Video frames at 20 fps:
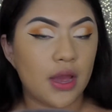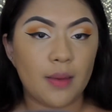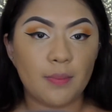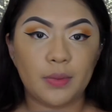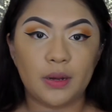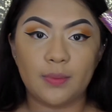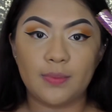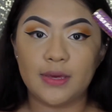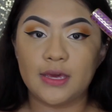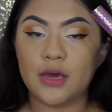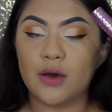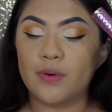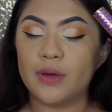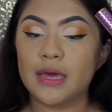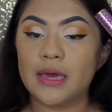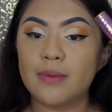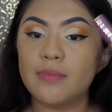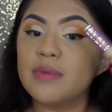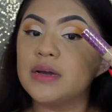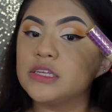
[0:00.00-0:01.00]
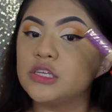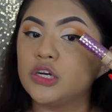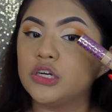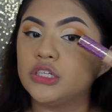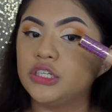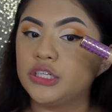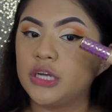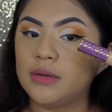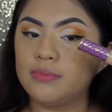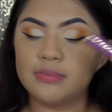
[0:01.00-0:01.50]
I'm going to be going in my
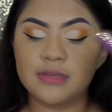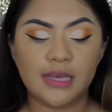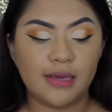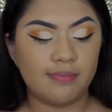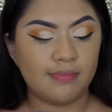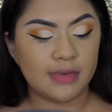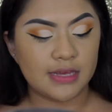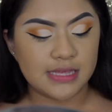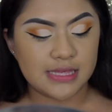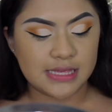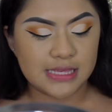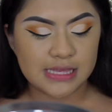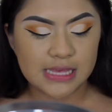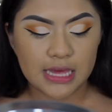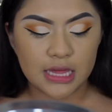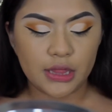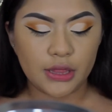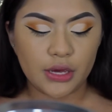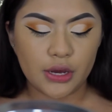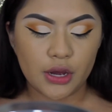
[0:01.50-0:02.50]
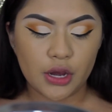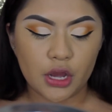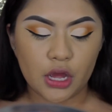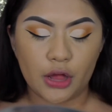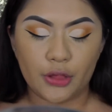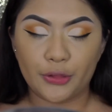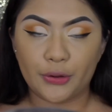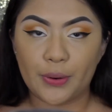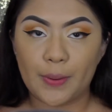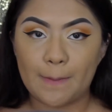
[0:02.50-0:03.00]
Tarte Shape Tape Concealer,
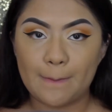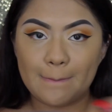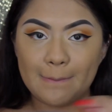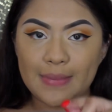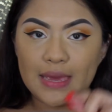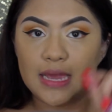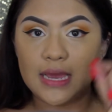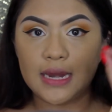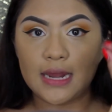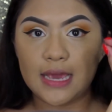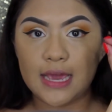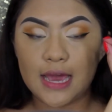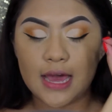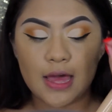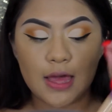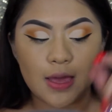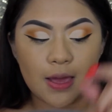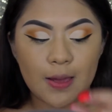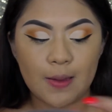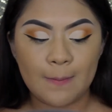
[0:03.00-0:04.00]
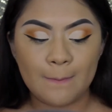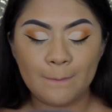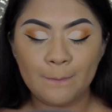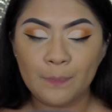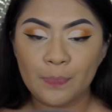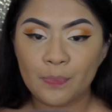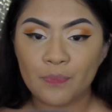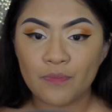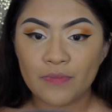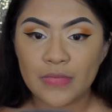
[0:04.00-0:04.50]
color medium.
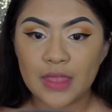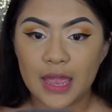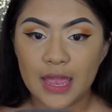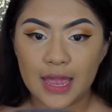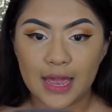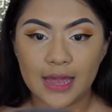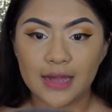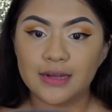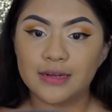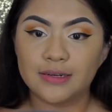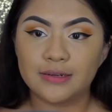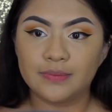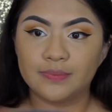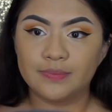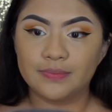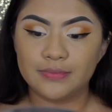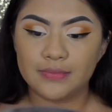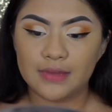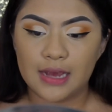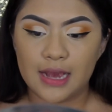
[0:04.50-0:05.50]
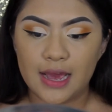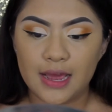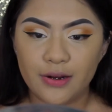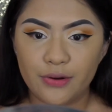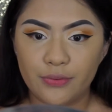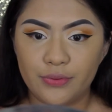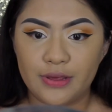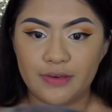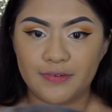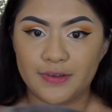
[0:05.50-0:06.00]
I
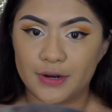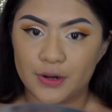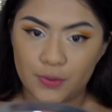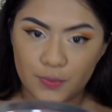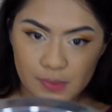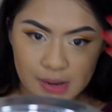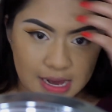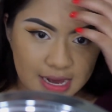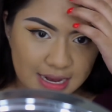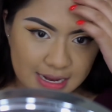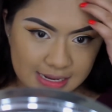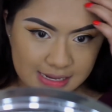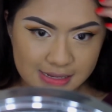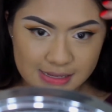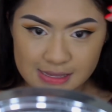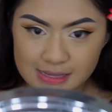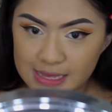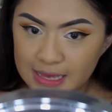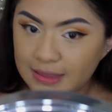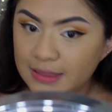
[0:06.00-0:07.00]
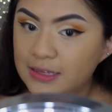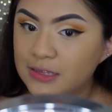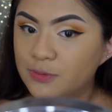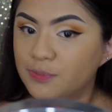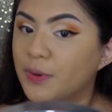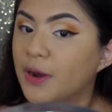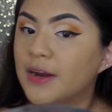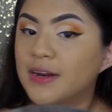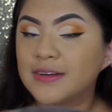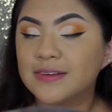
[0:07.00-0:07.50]
don't even know why I say these
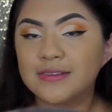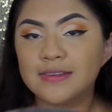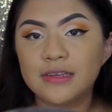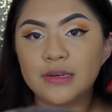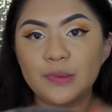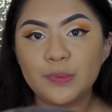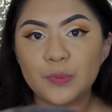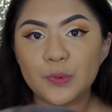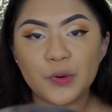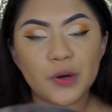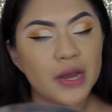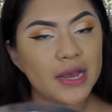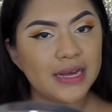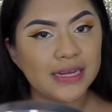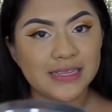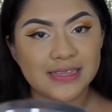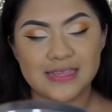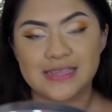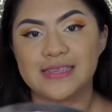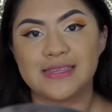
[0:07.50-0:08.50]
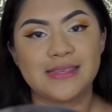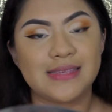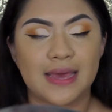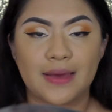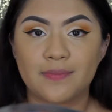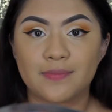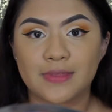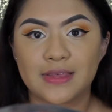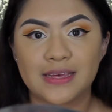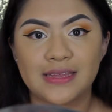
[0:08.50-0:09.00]
products anymore. It's the
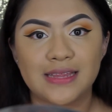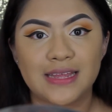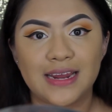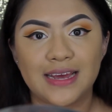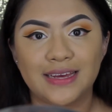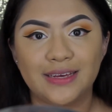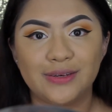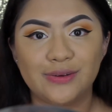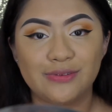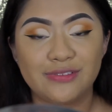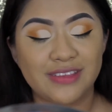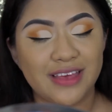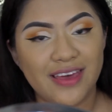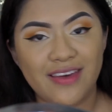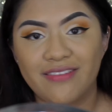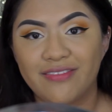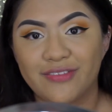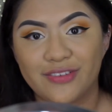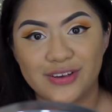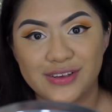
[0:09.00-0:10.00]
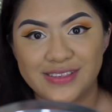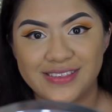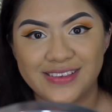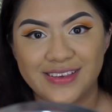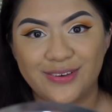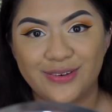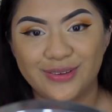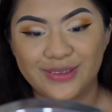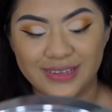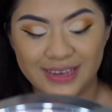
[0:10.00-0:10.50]
same thing that I use every
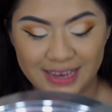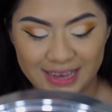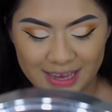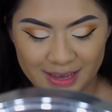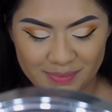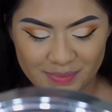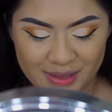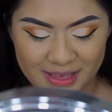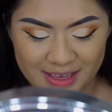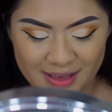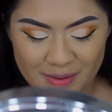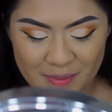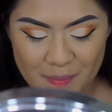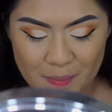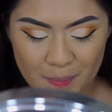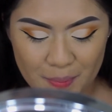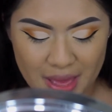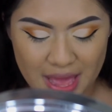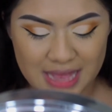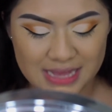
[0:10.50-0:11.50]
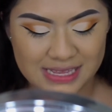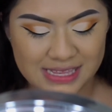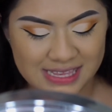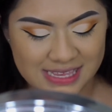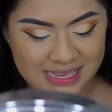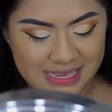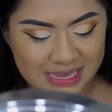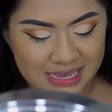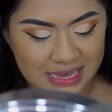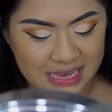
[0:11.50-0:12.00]
single time.
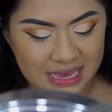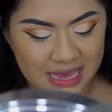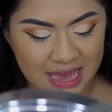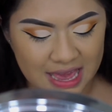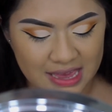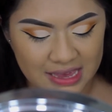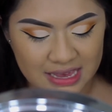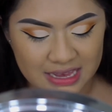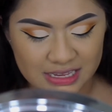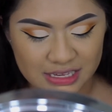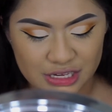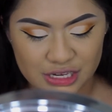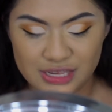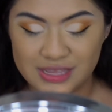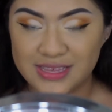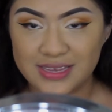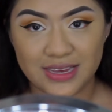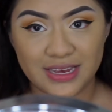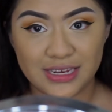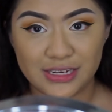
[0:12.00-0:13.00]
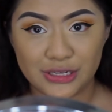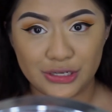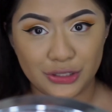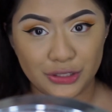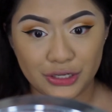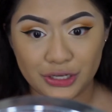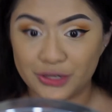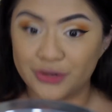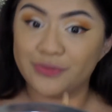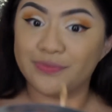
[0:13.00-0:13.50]
But I guess just in case you're
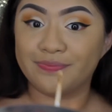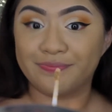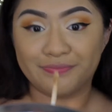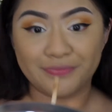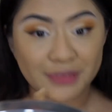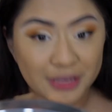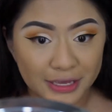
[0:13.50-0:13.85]
new,